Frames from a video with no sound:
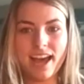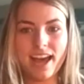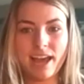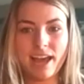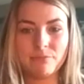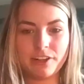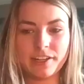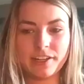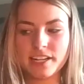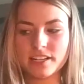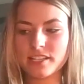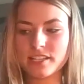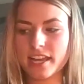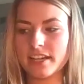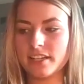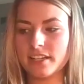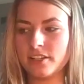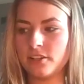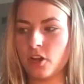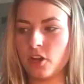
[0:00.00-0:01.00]
I'm very
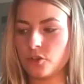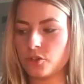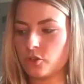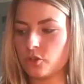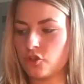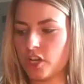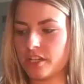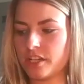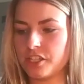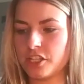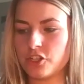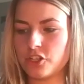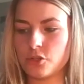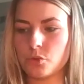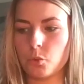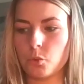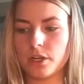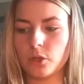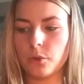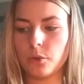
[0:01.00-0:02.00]
excited. And also, Jessi, just
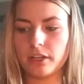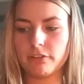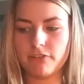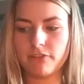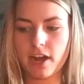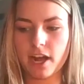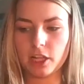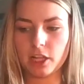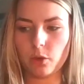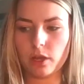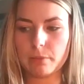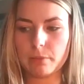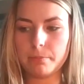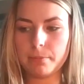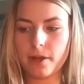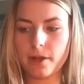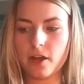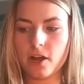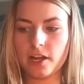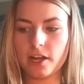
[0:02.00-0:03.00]
one quick follow up
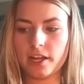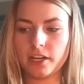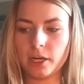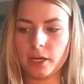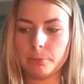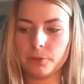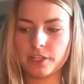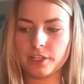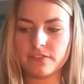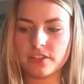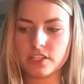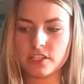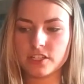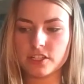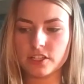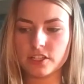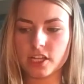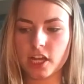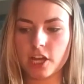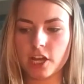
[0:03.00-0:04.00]
on our previous
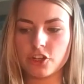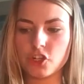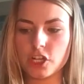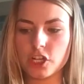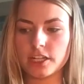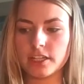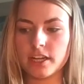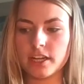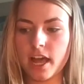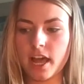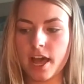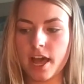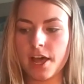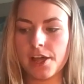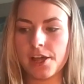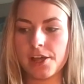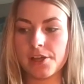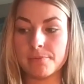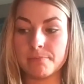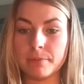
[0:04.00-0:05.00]
discussion.
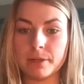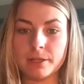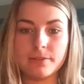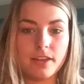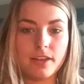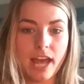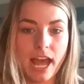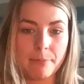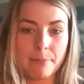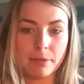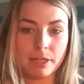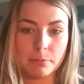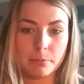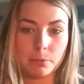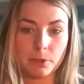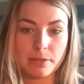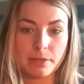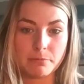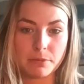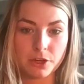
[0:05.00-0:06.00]
Um, I'm gonna
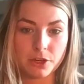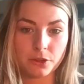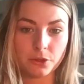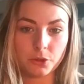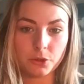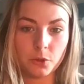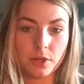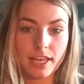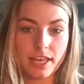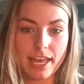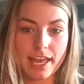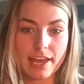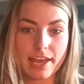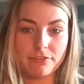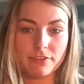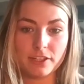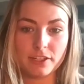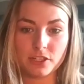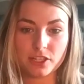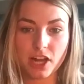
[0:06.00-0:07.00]
blame you
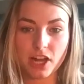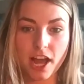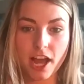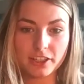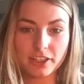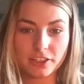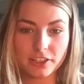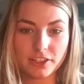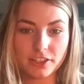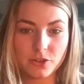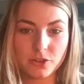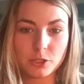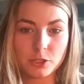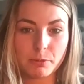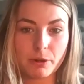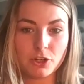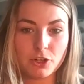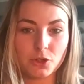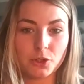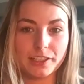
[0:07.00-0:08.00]
if there's not good news
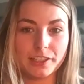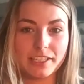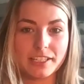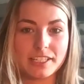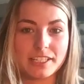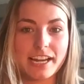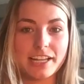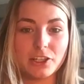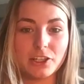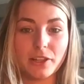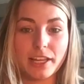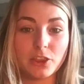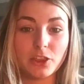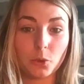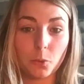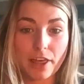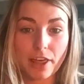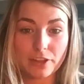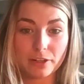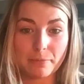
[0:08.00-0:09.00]
about Joel Eriksson Ek. You're like
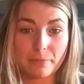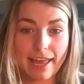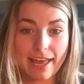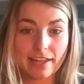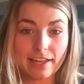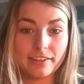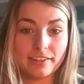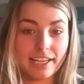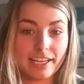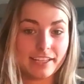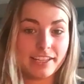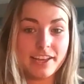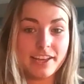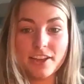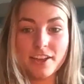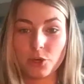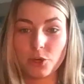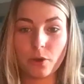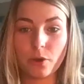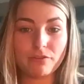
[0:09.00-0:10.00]
the weatherman, like
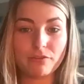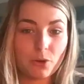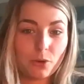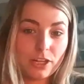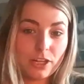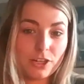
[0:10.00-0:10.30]
you have no